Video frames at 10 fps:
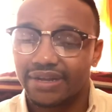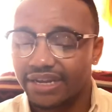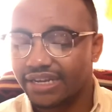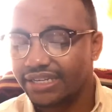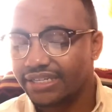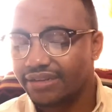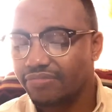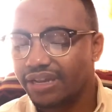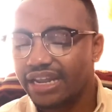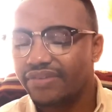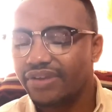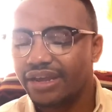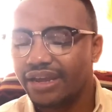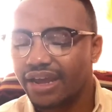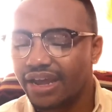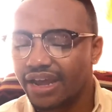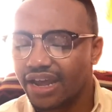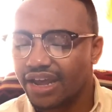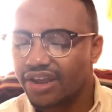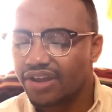is believing
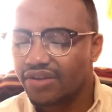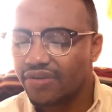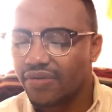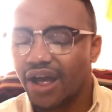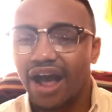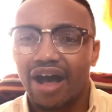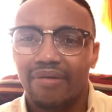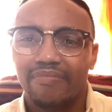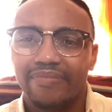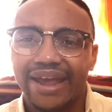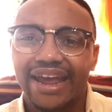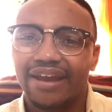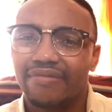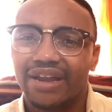man.